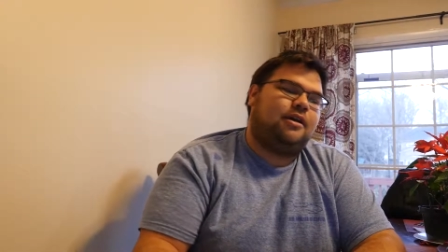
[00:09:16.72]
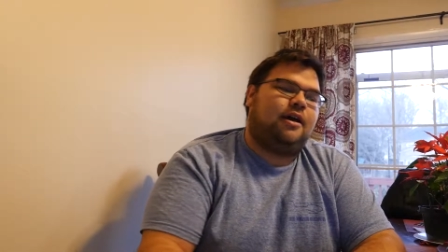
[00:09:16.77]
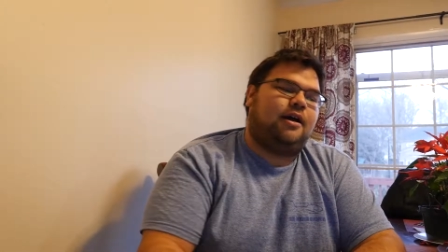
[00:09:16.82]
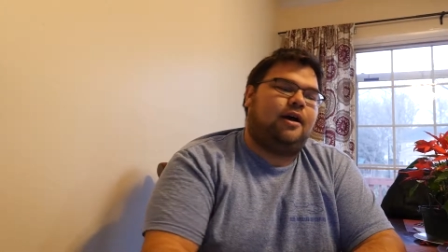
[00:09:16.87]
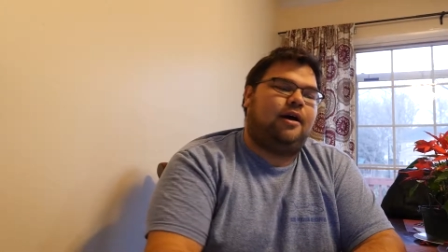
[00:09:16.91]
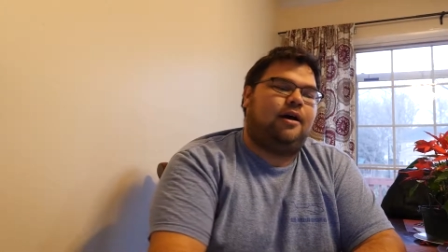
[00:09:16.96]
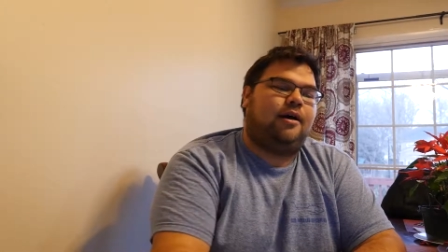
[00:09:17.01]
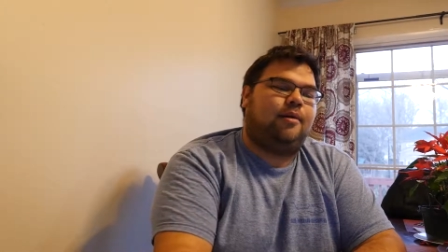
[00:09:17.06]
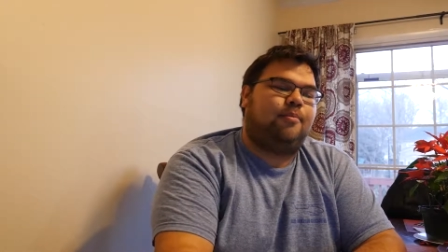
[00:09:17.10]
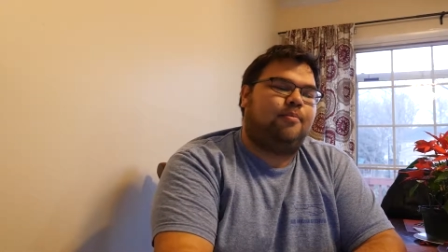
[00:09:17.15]

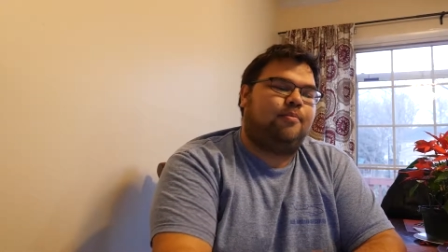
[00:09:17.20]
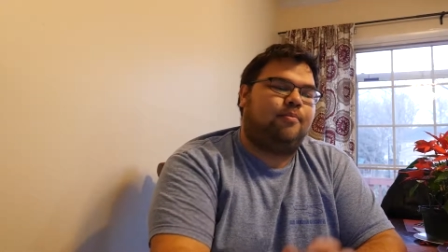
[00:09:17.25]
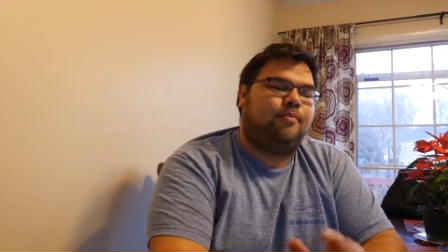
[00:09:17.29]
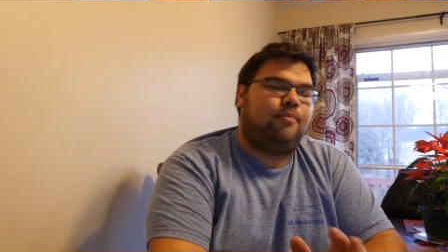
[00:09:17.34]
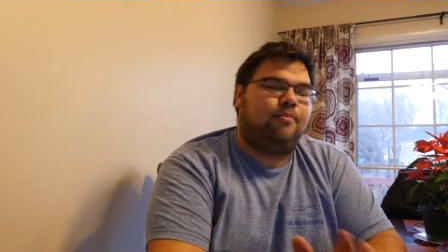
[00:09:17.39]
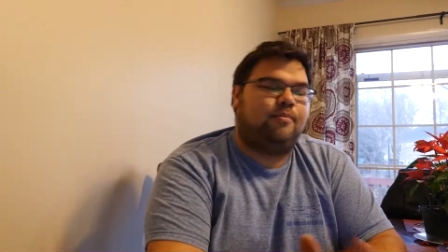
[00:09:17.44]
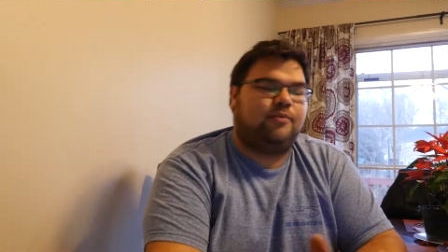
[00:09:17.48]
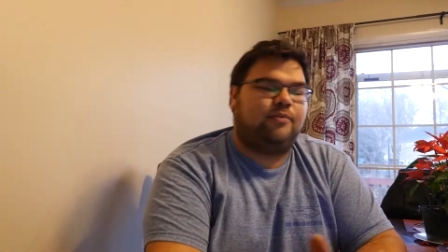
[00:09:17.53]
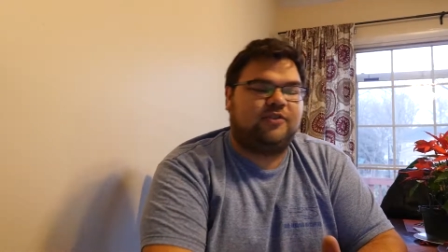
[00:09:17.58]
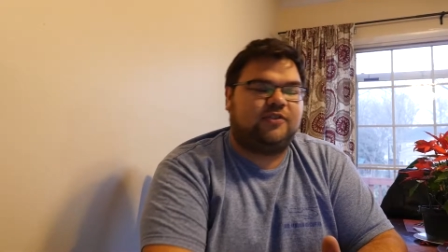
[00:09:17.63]
Um,
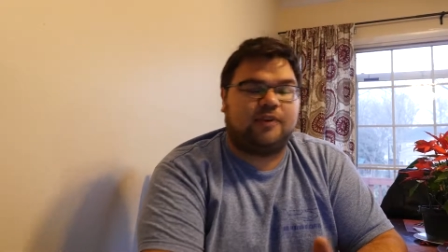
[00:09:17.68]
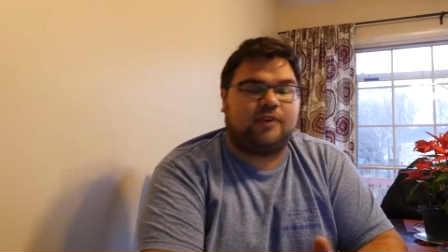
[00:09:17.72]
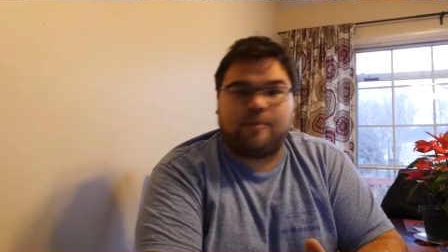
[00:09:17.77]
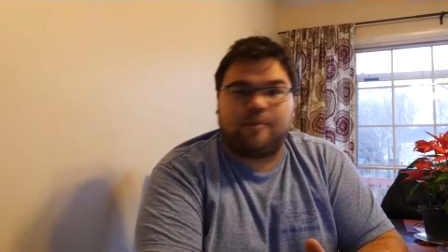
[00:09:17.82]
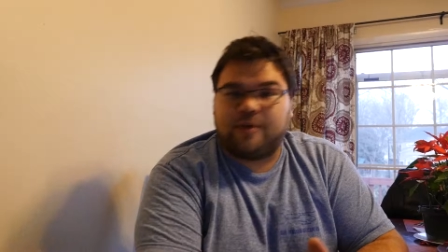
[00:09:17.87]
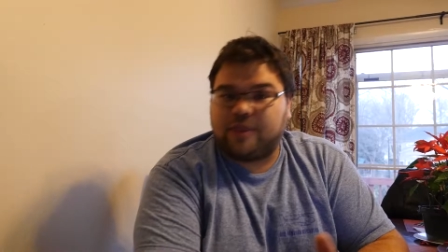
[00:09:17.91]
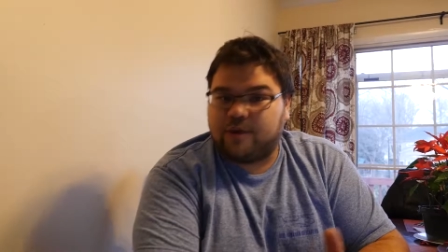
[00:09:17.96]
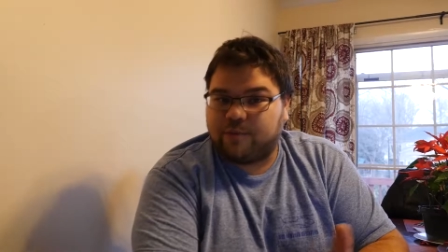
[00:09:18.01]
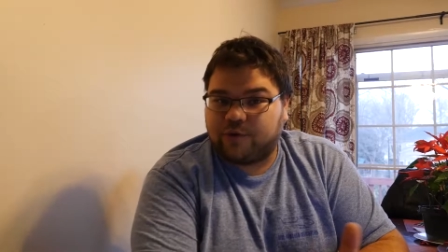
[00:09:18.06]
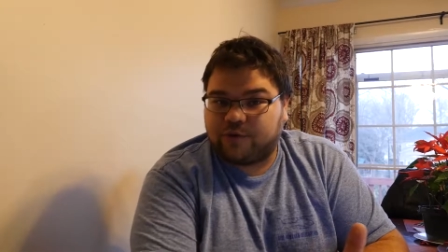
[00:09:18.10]
some
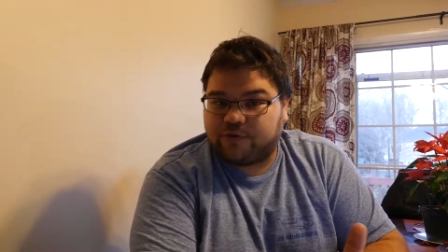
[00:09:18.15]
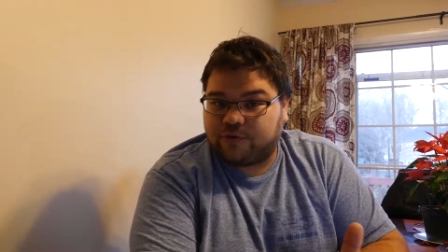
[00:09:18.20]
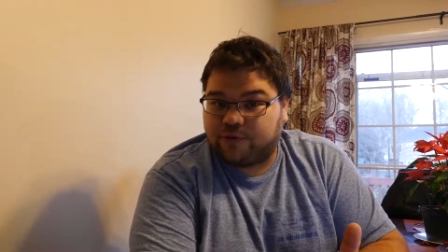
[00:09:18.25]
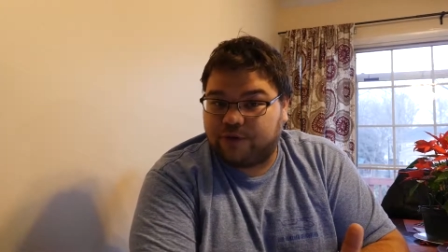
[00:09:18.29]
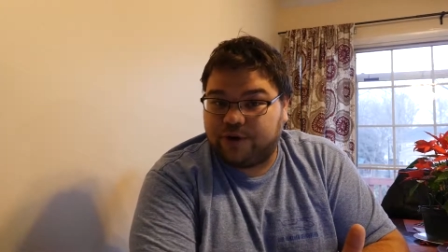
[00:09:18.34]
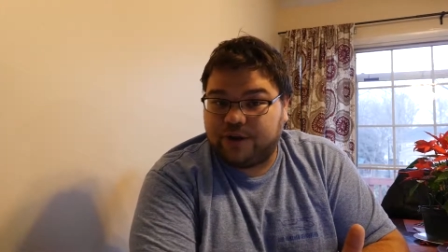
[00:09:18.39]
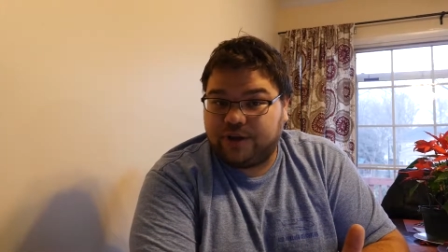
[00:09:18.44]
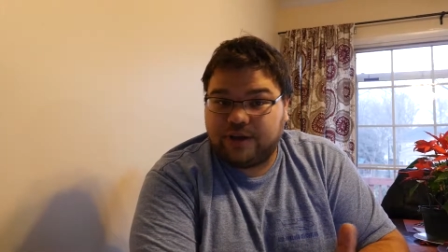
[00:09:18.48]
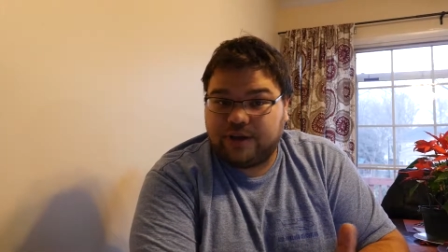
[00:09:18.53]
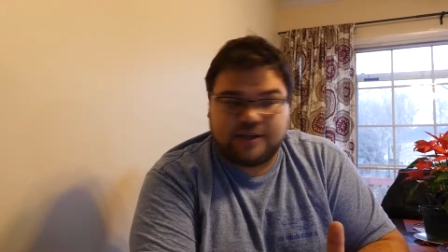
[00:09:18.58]
of them are
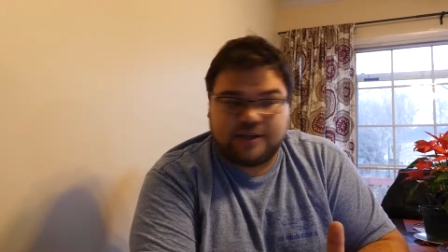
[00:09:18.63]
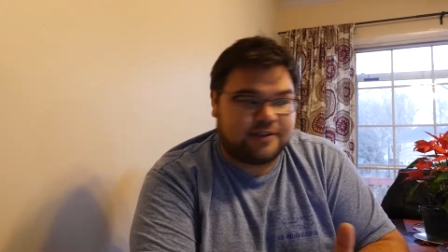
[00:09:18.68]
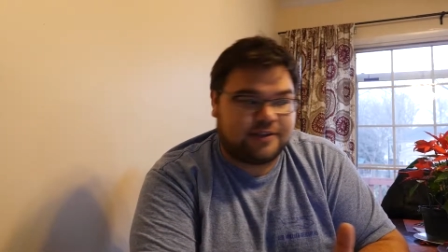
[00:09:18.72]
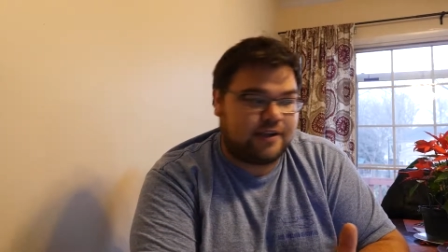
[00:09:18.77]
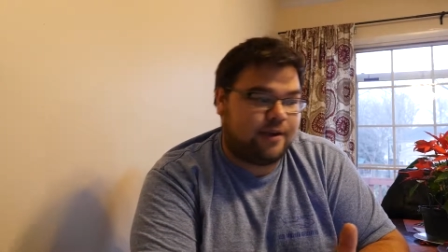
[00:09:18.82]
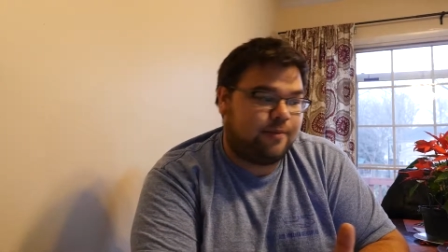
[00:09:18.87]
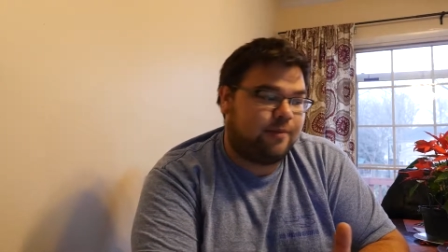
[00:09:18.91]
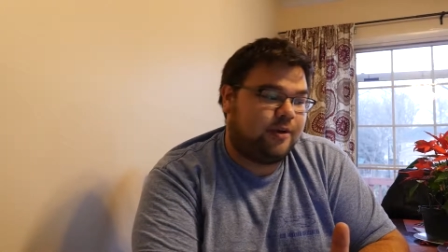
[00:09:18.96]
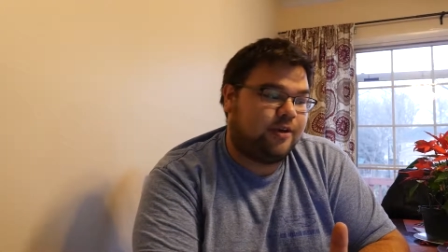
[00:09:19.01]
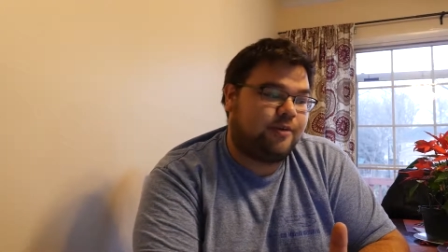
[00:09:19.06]
free, as
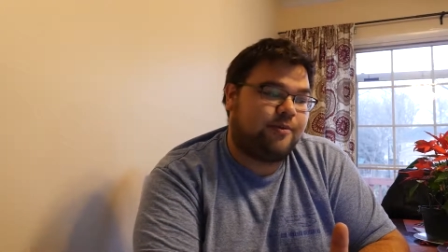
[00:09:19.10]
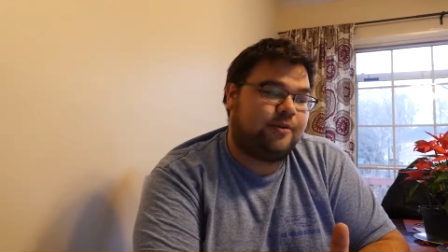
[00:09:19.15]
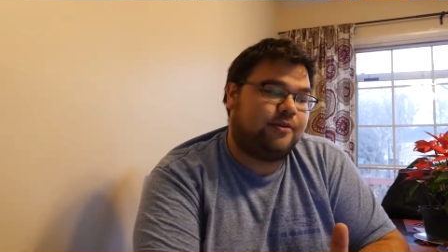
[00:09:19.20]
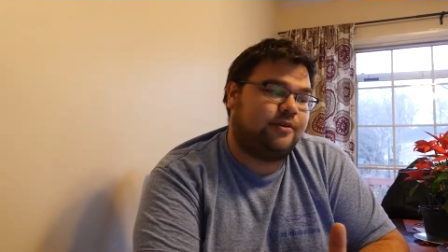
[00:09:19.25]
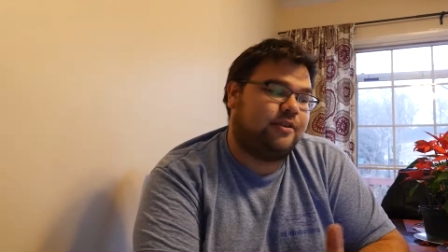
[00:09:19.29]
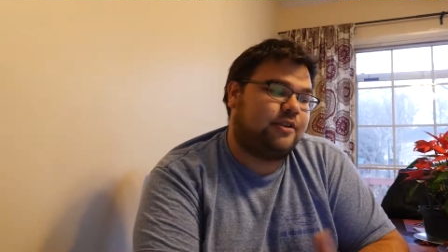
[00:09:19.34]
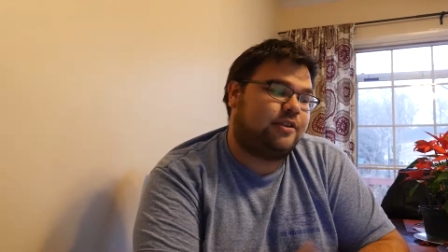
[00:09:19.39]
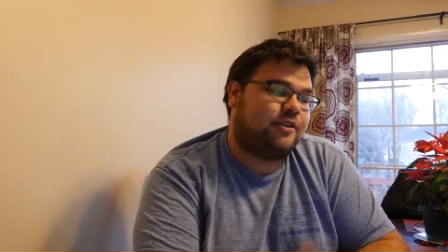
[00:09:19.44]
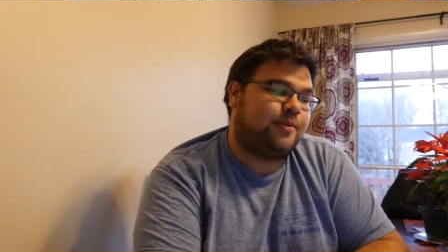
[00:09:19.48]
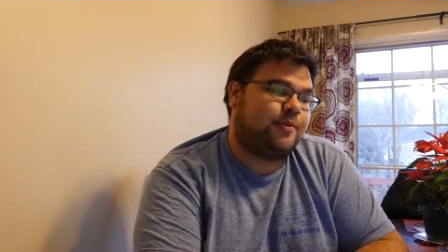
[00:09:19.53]
I'm going
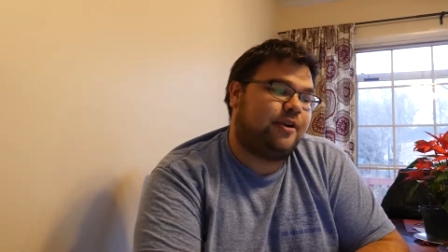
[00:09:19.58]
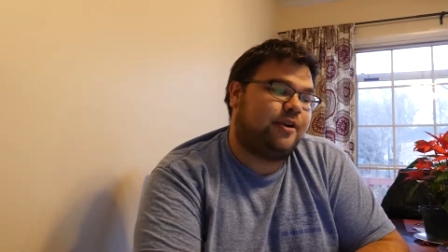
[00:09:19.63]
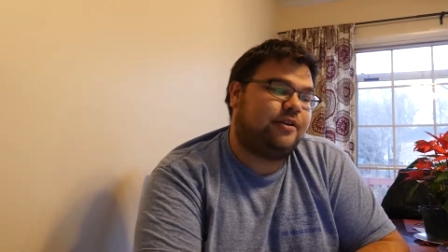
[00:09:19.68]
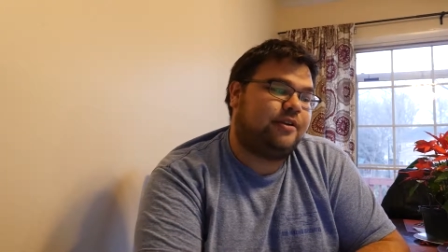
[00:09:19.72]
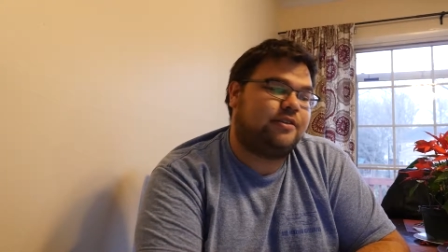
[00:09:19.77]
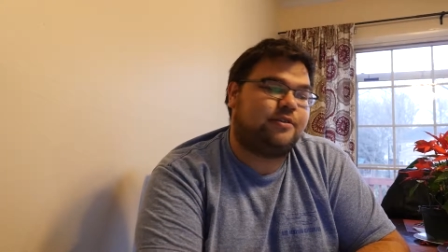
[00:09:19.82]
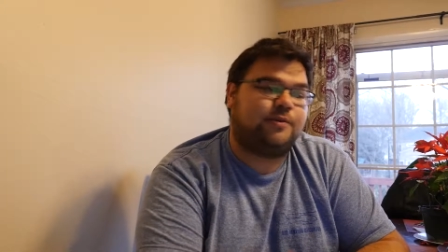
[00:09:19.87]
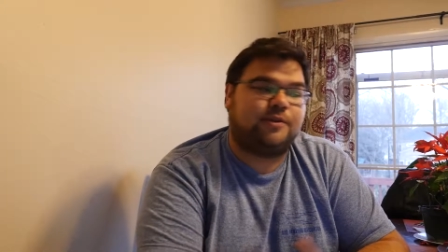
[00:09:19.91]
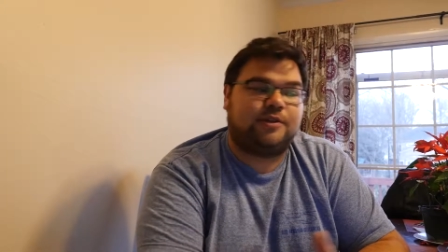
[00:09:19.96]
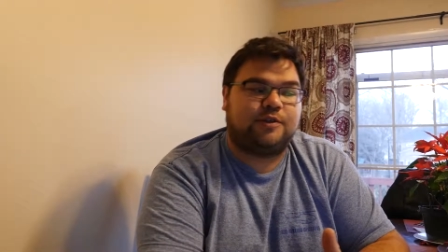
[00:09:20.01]
to
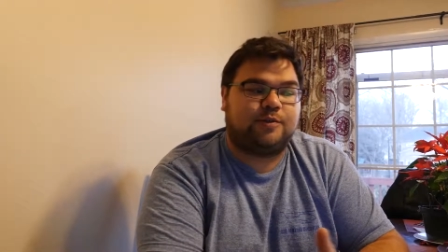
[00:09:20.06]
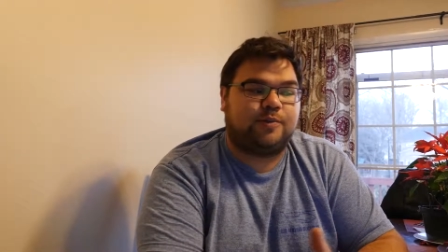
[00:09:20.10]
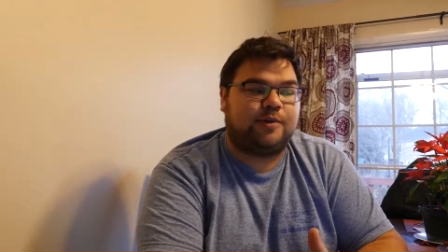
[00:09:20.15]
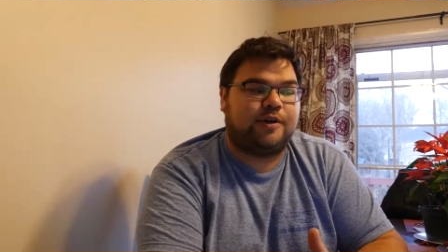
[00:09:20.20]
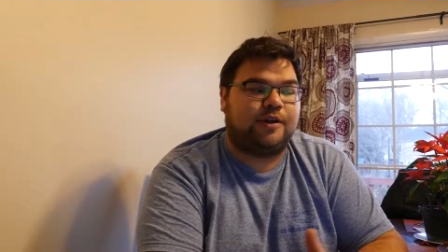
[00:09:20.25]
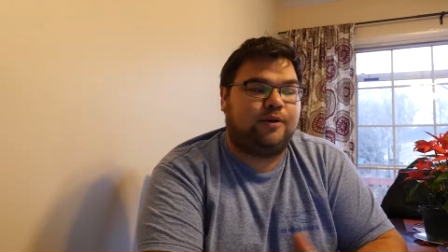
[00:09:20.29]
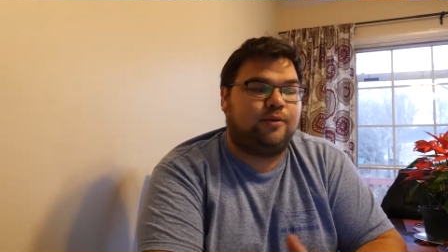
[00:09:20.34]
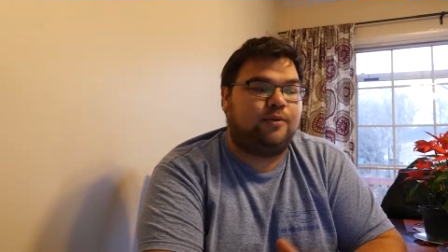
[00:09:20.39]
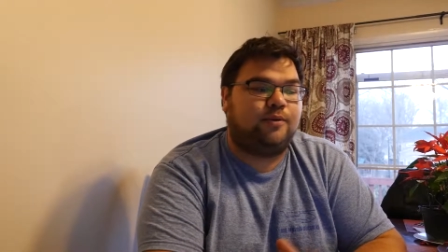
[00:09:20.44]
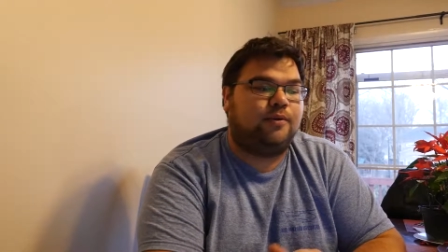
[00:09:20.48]
experience, which is
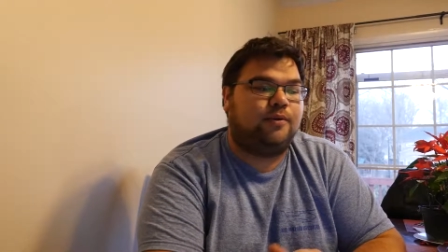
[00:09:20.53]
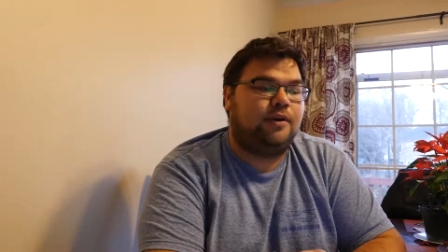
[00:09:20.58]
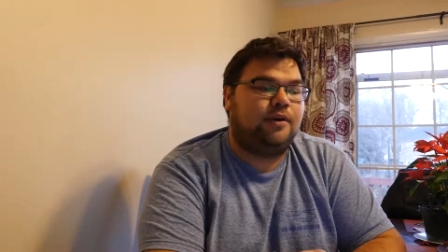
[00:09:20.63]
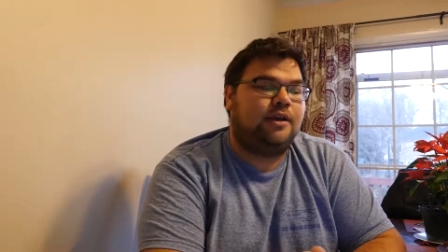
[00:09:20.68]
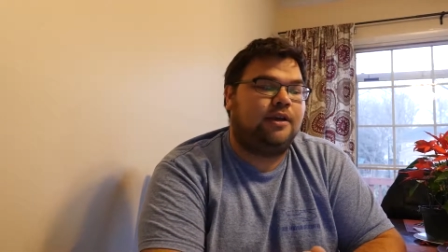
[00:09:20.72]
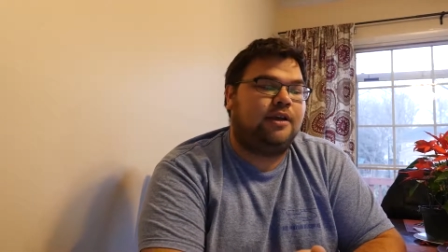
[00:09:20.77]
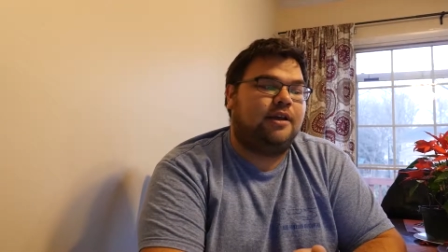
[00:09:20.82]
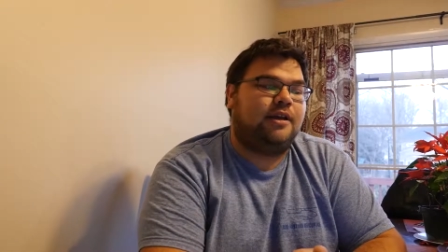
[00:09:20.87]
pretty cool.